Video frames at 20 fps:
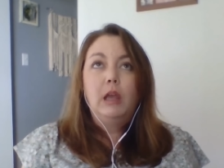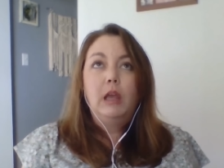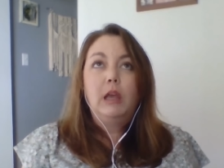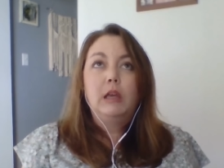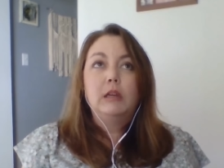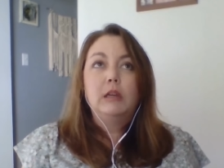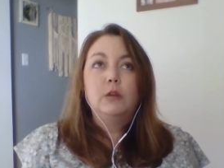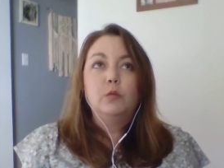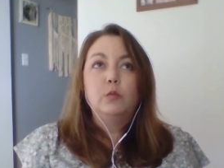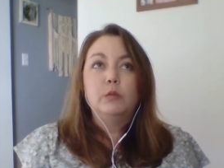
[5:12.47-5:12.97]

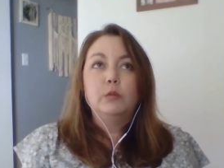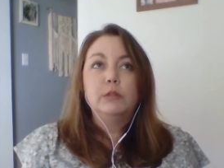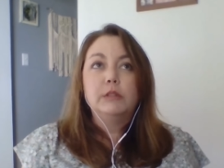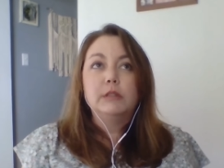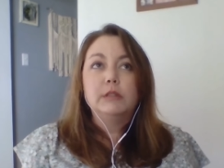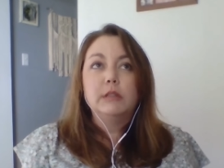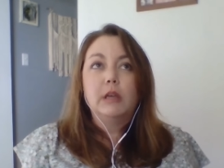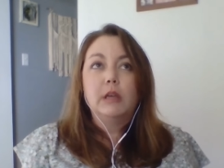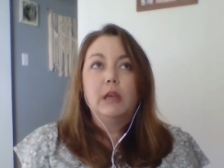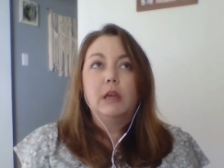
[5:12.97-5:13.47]
And it
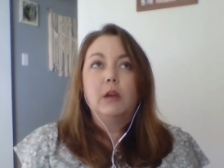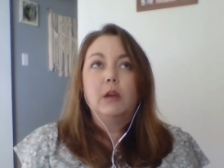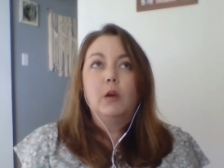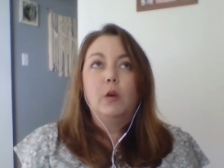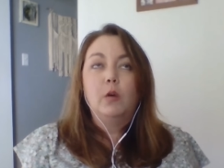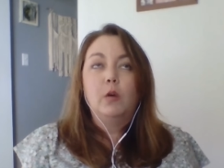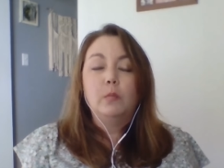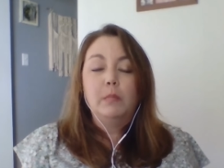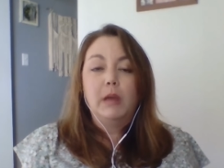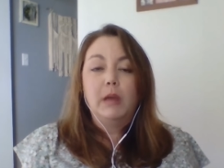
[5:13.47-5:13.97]
was like,
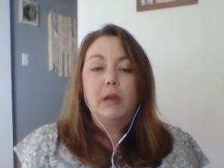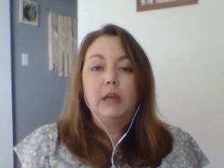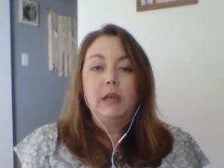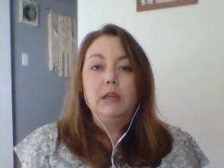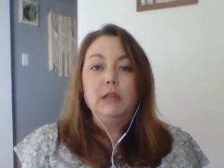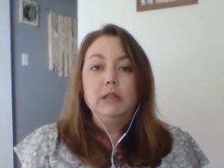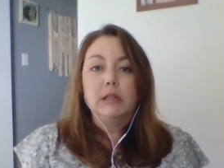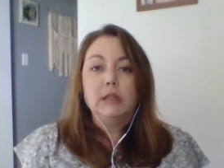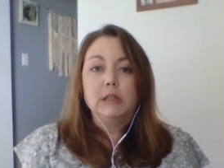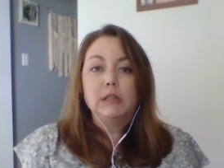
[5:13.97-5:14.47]
oh my
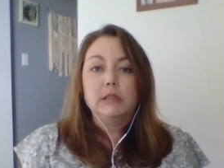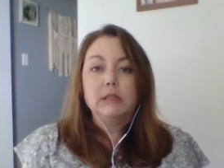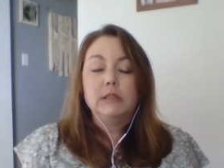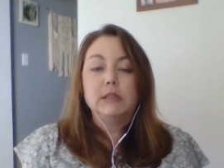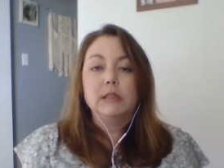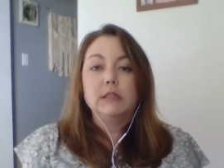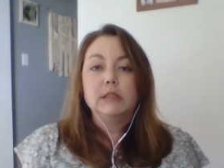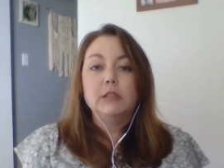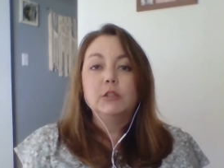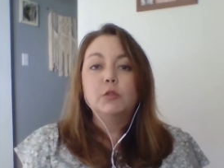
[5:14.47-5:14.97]
goodness,
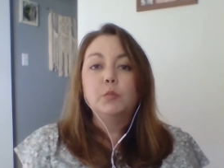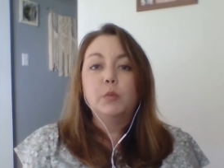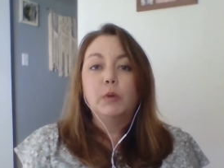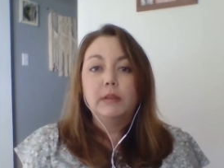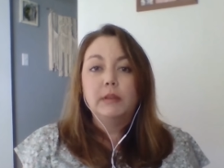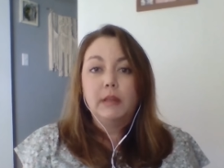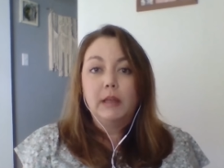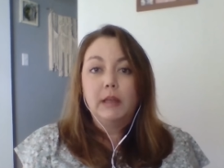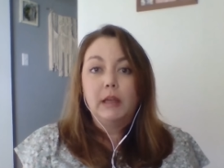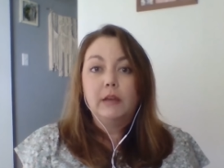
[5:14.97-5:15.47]
this is
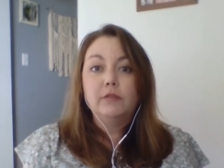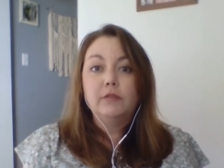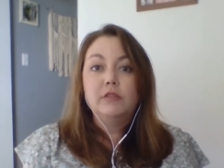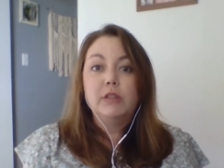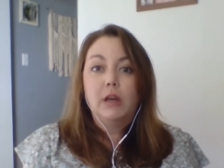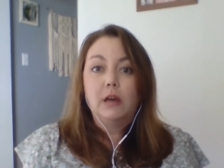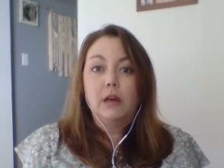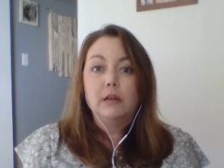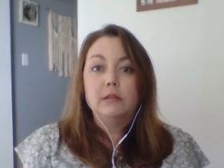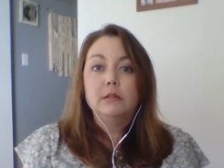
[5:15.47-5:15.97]
what they have
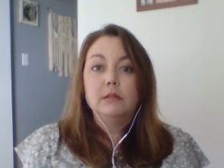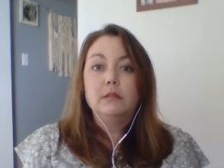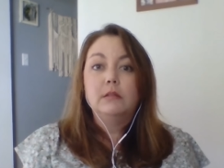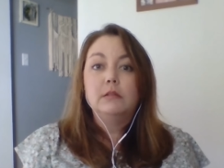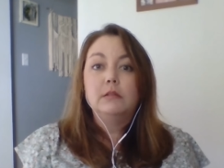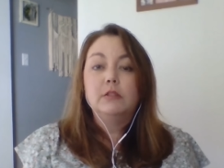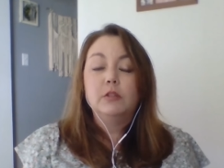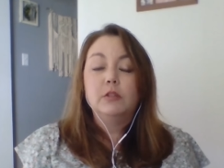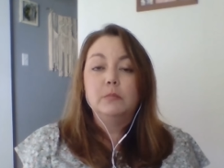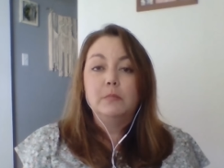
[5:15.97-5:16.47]
done
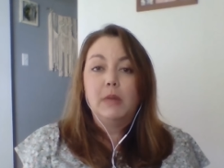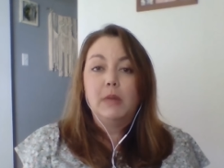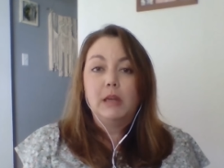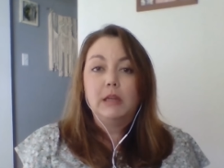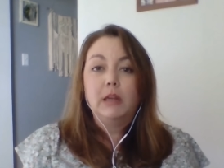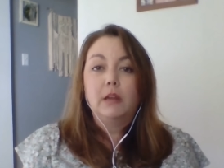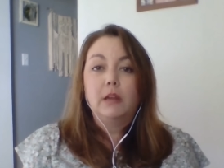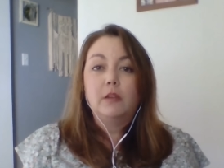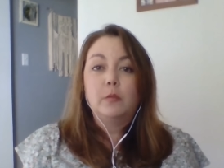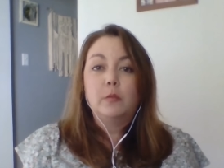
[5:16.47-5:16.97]
to
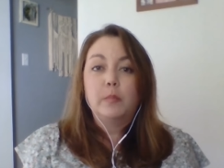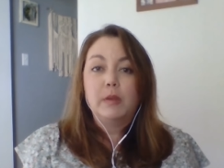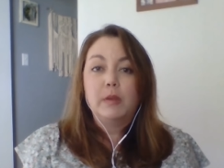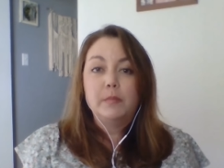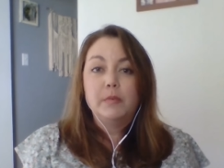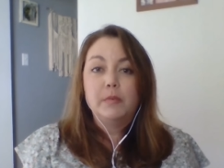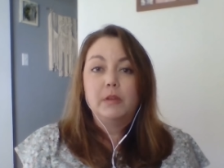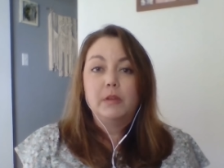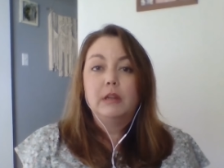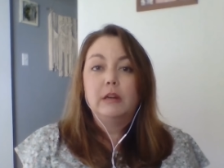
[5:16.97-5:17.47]
many other
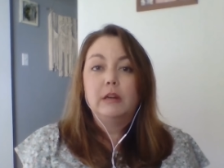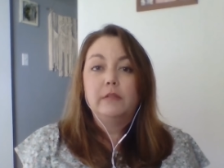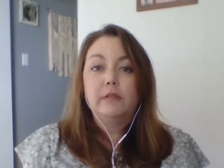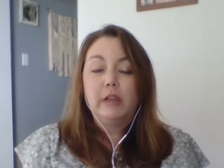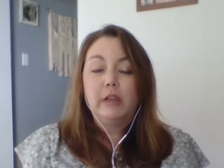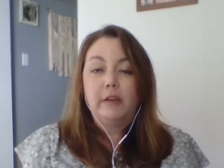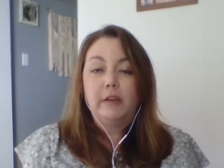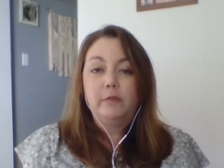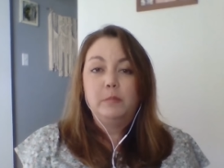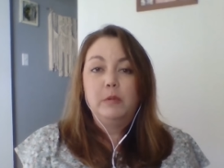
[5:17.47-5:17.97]
people that have
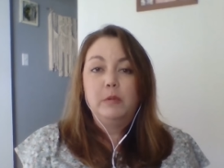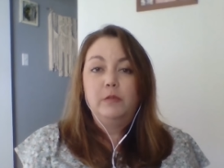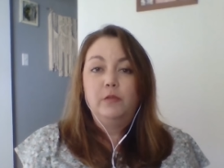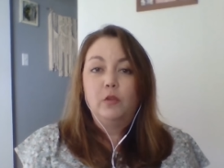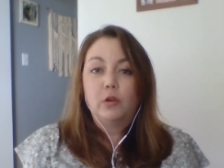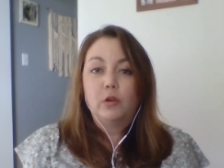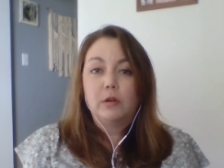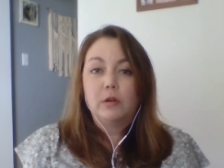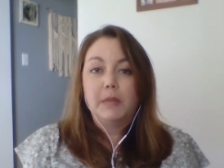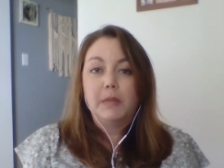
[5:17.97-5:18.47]
left
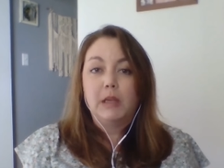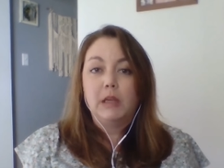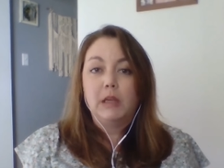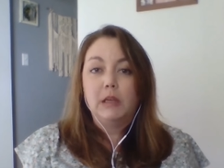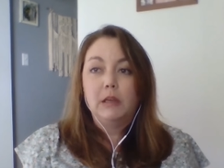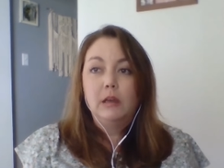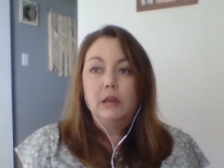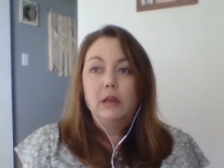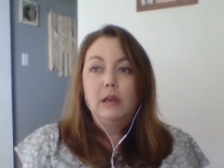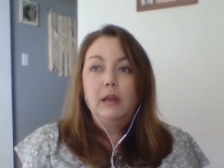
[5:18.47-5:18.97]
before
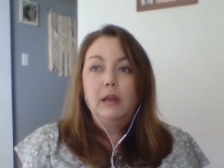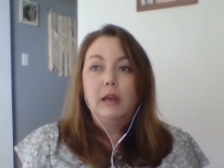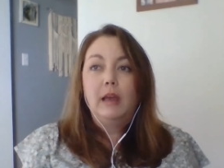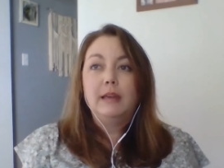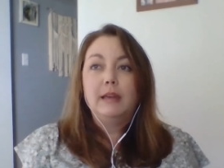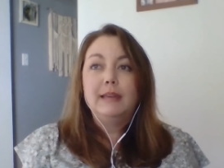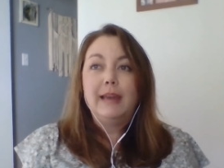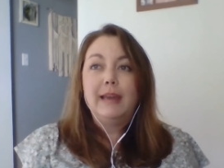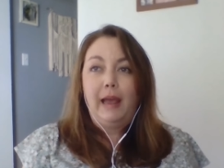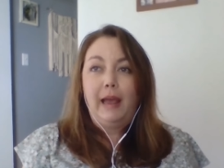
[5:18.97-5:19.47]
me.
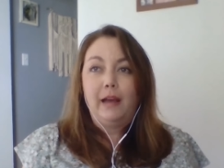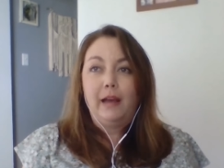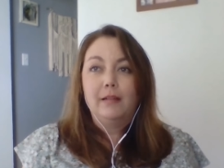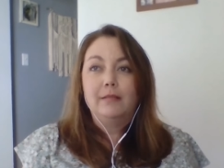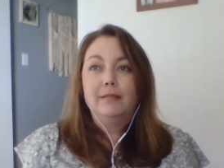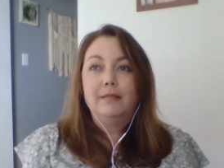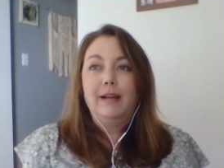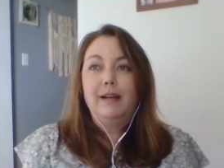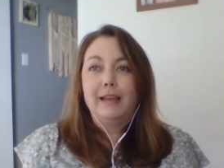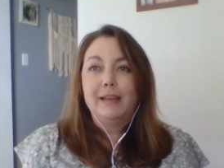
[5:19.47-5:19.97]
And
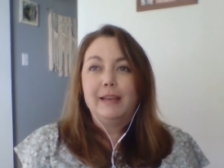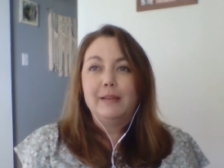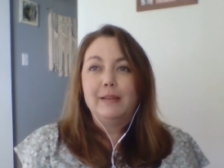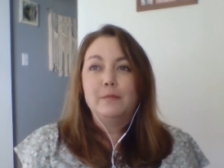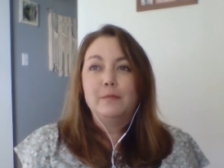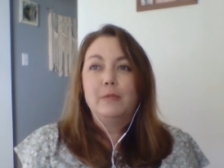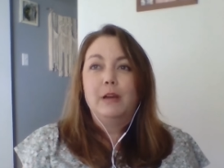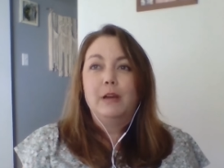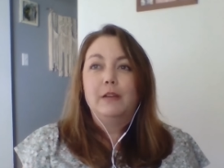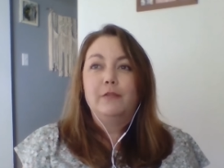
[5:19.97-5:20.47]
now I
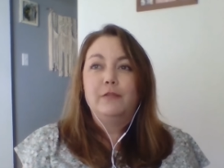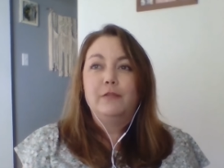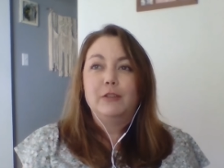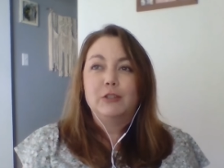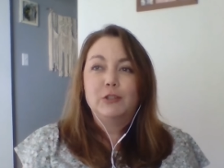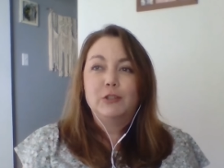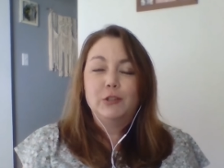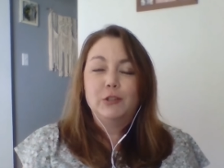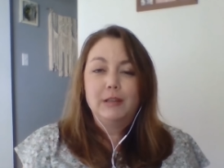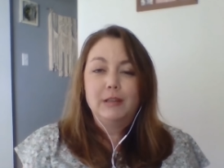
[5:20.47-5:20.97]
am
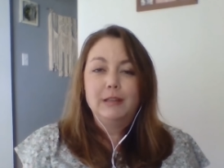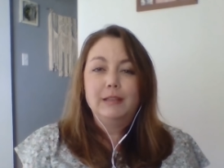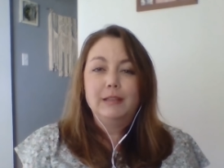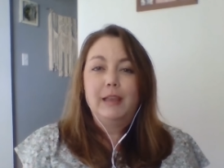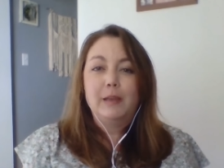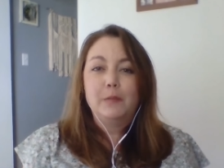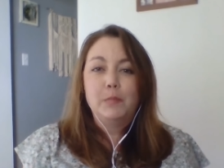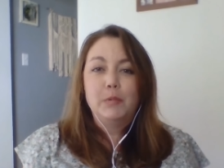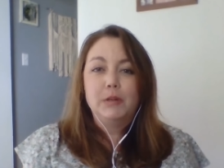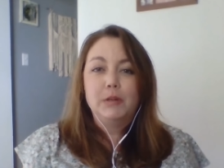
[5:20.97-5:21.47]
officially
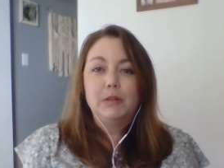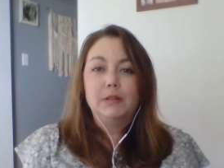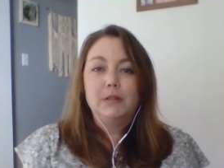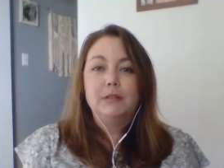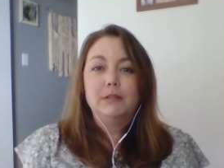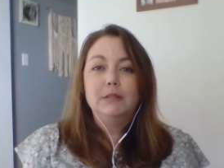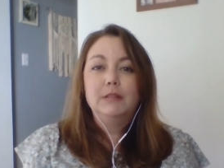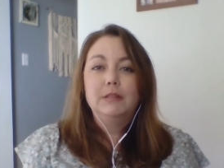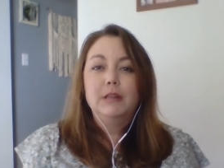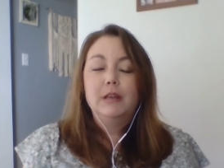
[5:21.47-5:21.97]

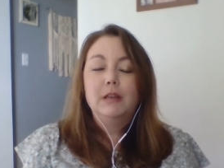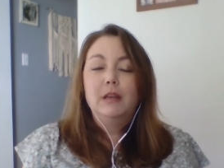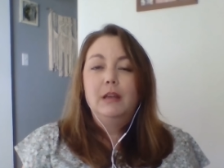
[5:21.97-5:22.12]
labeled